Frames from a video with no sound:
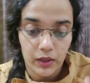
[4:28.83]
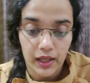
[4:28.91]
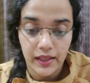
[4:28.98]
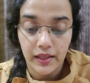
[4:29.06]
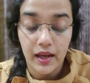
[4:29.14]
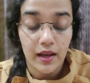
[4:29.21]

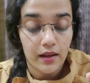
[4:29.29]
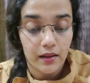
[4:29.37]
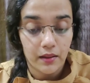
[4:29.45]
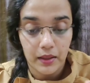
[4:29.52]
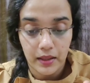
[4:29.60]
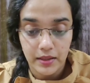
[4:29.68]
Why?
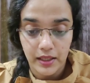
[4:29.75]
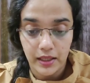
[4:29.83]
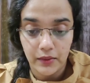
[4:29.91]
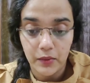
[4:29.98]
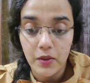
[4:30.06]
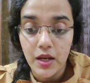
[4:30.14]
I'll
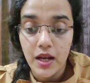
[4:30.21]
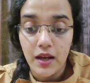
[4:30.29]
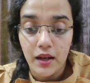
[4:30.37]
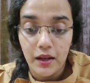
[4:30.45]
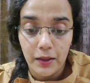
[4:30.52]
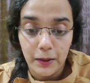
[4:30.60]
tell you.
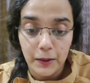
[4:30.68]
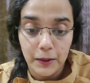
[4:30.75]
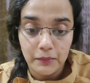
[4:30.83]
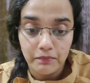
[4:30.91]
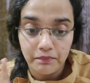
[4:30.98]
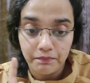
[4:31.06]

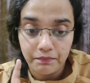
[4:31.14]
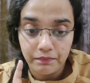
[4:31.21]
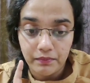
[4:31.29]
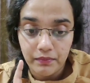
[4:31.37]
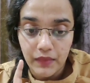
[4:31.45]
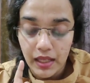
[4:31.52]
And
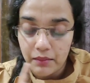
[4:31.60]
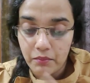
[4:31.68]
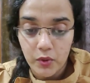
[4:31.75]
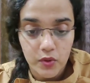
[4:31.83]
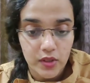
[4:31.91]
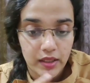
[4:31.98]

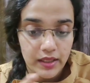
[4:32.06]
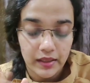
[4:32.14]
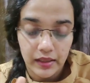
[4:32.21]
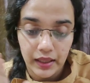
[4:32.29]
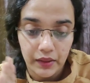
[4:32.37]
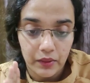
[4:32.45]

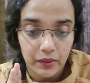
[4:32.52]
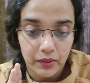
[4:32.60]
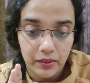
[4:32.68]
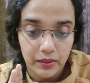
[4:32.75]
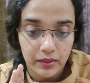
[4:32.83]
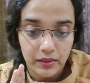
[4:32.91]
lutein,
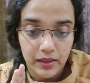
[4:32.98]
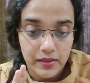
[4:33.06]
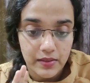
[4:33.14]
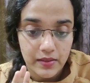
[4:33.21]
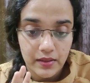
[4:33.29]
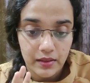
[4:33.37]
glycol,
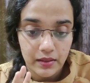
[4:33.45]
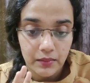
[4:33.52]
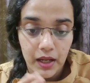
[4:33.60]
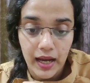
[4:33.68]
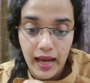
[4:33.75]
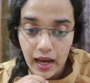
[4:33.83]
that's
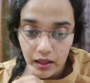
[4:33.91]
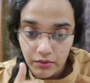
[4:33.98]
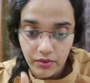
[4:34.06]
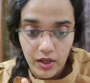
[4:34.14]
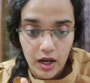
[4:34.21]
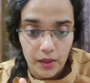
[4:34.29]

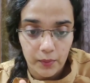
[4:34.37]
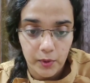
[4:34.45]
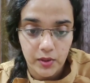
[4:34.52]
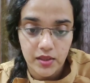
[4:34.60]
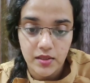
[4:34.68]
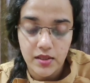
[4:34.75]
alpha
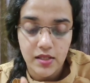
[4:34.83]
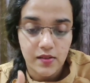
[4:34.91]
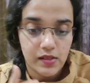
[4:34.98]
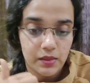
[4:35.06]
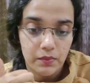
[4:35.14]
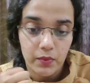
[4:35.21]
arbutin
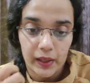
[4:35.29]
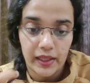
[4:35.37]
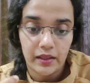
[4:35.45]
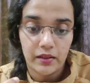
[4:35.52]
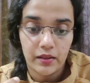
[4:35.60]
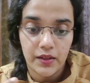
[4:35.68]
is in
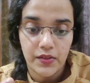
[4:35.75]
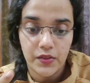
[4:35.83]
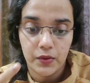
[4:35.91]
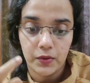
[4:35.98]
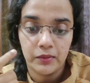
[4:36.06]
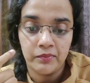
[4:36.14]
brightener, as
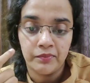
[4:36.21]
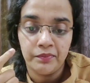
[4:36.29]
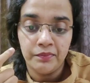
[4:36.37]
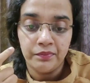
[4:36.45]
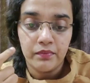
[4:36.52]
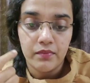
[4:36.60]
you know,
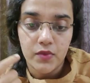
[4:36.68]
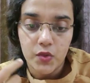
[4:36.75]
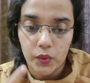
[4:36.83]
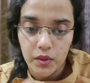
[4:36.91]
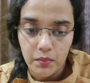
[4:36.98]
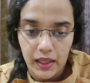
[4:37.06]
and
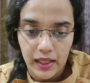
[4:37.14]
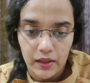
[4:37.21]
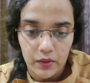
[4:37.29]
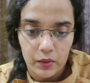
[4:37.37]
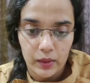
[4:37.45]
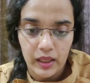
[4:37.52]
sodium
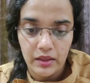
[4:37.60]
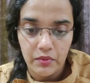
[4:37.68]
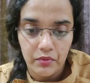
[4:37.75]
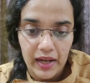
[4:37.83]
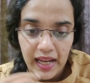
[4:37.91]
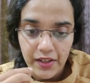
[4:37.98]

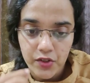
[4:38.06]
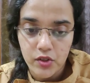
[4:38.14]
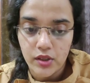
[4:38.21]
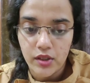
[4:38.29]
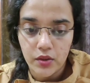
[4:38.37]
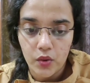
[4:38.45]
hyaluronate,
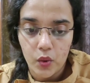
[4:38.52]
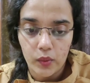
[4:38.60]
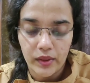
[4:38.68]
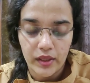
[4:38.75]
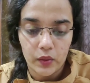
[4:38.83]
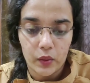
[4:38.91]
fractionated
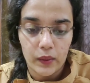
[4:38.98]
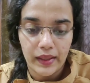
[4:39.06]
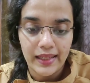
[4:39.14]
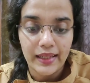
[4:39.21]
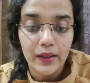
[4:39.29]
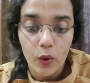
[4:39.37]
coconut
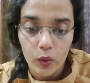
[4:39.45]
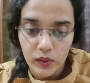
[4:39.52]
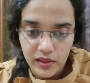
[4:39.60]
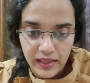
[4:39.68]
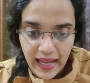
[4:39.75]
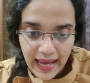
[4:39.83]
oil,
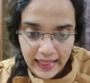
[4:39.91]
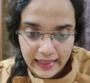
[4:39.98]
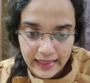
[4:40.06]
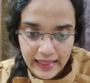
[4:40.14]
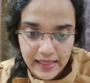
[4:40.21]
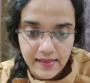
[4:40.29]
coconut
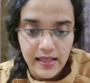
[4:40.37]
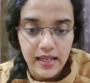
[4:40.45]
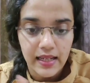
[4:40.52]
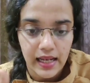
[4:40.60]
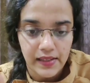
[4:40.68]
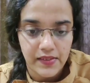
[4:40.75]
alkanes,
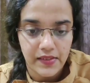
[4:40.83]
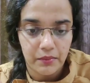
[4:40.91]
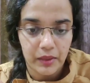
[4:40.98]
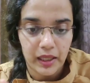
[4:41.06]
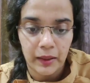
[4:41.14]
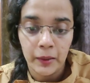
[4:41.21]
and
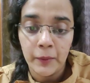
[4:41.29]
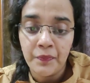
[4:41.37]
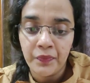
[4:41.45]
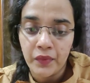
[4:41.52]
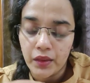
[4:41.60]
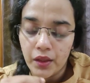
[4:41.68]
niacinamide.
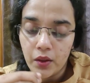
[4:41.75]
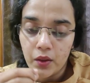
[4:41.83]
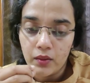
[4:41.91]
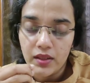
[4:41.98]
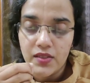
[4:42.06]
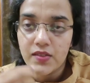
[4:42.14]

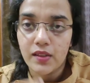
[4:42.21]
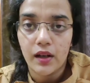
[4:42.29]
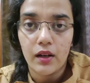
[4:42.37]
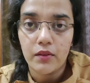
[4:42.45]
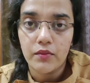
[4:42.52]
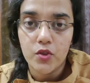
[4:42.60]
Now, the
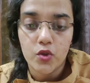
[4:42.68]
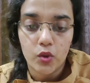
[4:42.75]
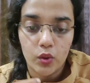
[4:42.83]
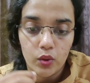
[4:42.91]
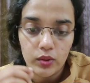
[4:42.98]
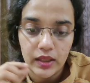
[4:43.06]
star of the
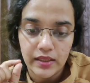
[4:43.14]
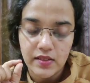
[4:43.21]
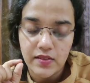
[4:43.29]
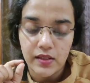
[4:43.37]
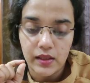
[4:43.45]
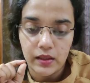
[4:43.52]
show, that
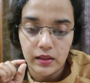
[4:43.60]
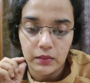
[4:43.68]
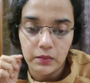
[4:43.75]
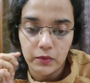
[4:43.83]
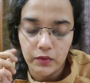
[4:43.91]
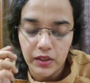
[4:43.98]
is
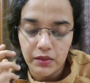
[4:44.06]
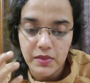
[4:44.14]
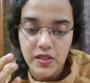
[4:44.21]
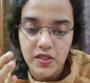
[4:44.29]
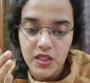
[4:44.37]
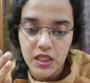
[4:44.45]

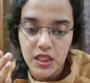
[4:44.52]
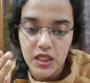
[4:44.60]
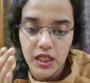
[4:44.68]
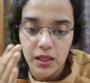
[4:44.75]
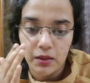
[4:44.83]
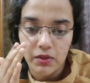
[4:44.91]
vitamin
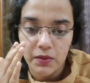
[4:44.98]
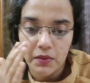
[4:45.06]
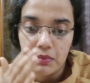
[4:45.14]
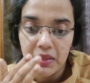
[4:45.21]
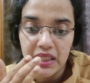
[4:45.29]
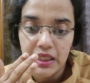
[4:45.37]
C and
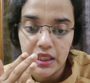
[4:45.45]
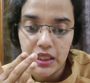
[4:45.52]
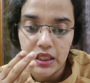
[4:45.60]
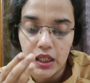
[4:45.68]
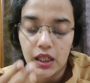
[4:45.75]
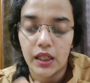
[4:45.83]
vitamin
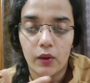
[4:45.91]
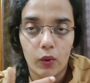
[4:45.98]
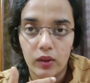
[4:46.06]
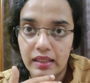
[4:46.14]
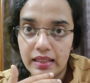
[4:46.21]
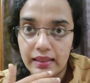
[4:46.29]
B3 are
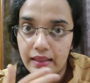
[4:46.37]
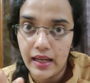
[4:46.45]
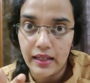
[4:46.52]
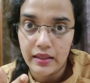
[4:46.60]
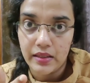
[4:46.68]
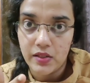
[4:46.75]
already
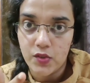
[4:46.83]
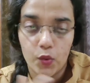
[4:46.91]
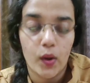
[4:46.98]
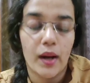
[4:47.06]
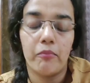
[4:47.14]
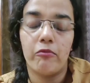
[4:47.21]
there in
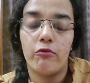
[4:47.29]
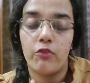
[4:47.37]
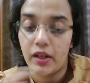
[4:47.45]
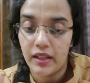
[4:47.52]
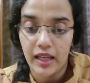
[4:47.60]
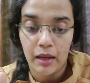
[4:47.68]
this, so I'm
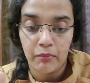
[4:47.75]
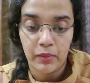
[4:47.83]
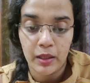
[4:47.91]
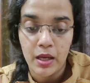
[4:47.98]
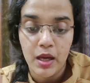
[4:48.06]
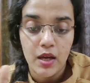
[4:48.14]
very
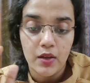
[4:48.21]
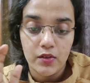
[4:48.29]
happy.